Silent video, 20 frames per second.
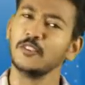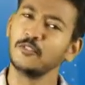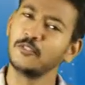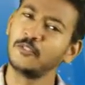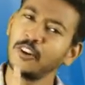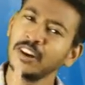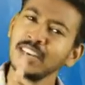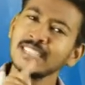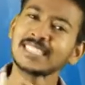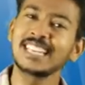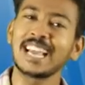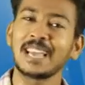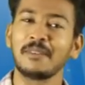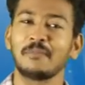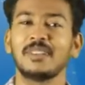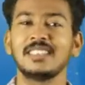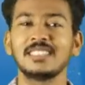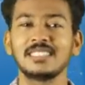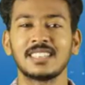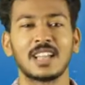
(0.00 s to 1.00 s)
First
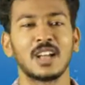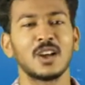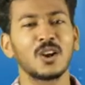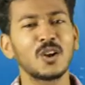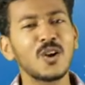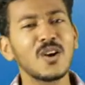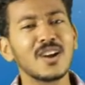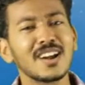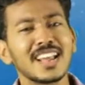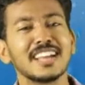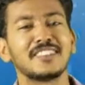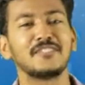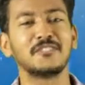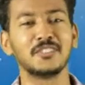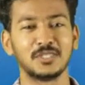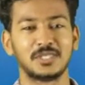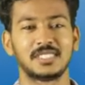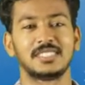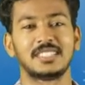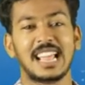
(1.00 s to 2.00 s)
type is contact
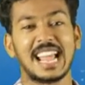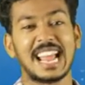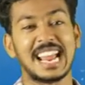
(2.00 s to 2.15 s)
force